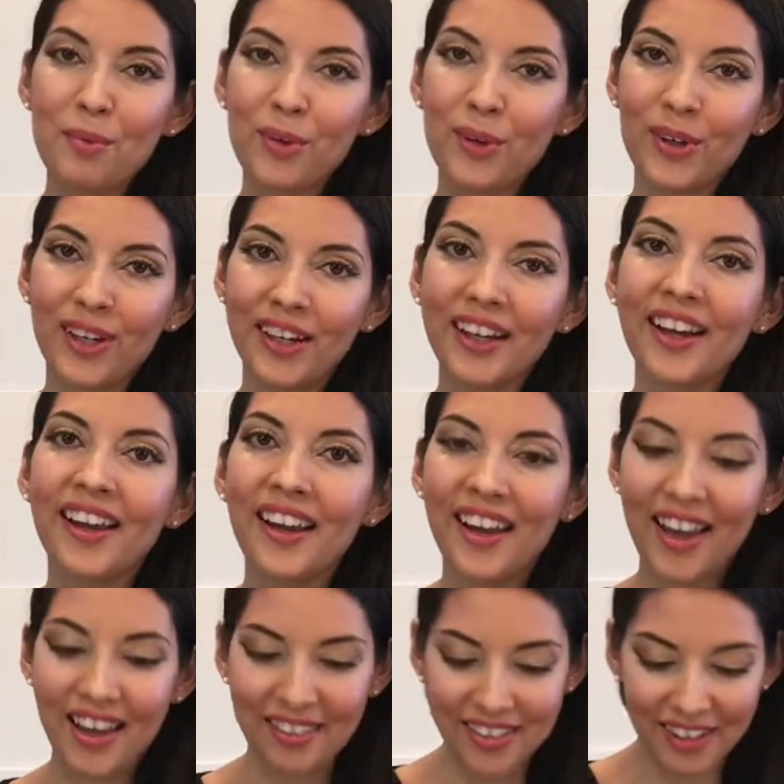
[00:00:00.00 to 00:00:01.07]
more,
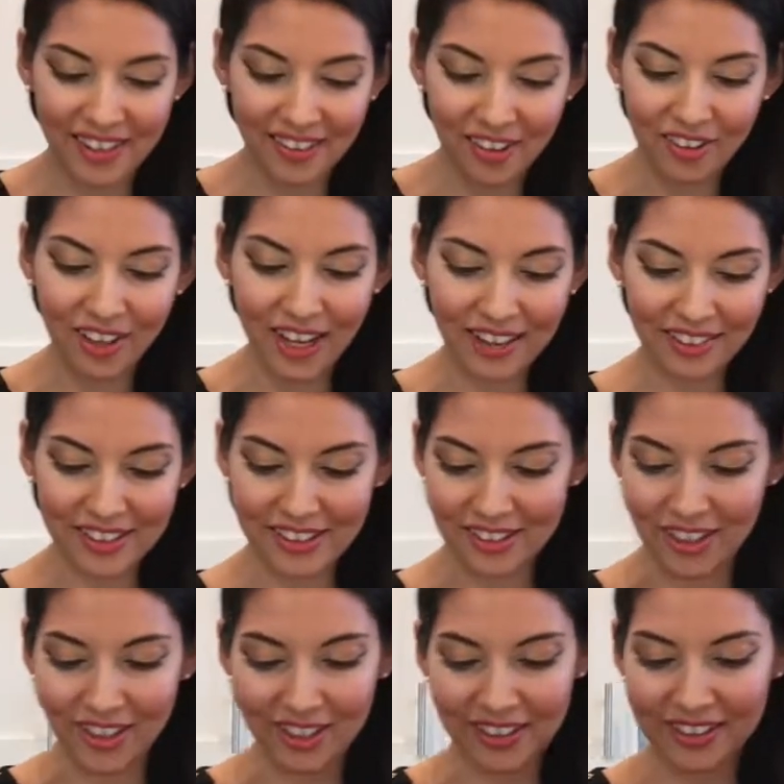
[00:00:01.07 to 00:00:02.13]
and then I'll add the
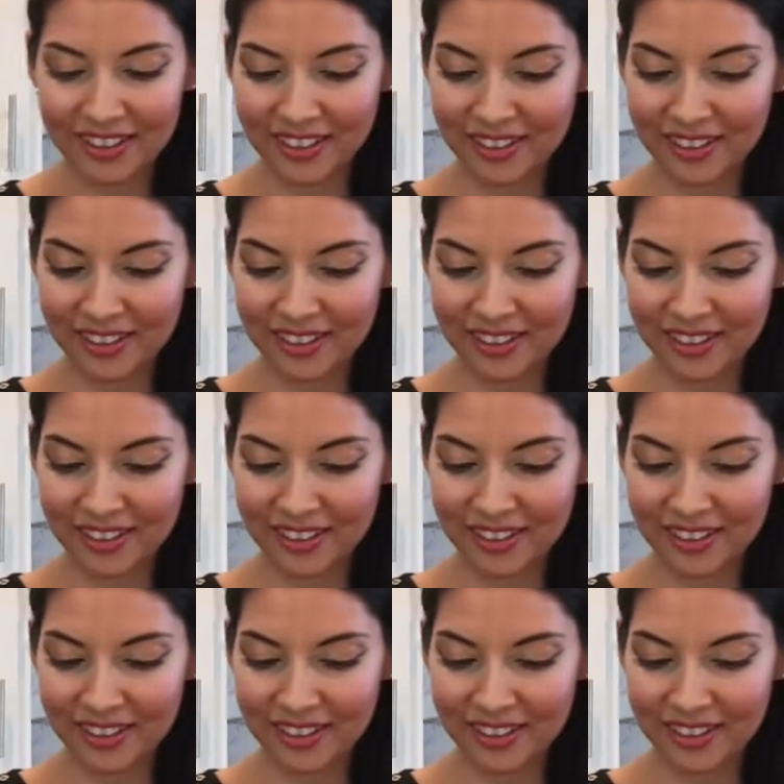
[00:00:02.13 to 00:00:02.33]
salt.